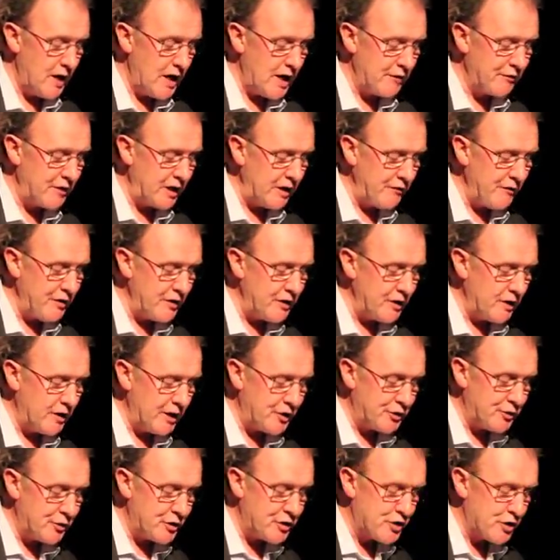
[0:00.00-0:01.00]
have given the
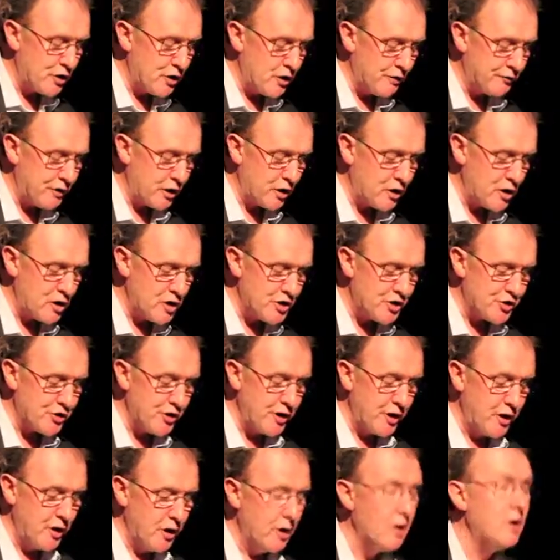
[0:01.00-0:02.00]
literature of the
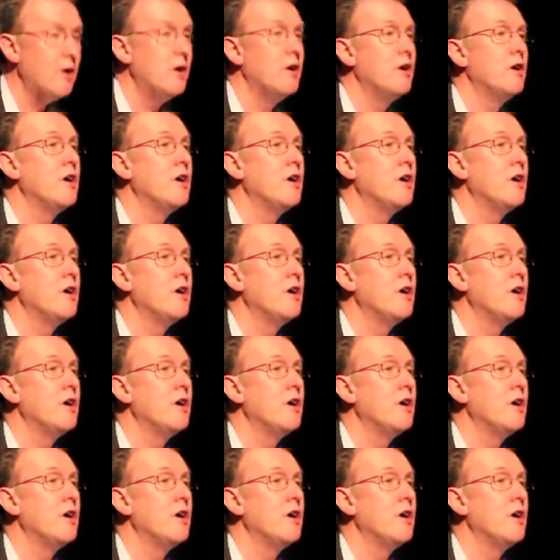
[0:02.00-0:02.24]
country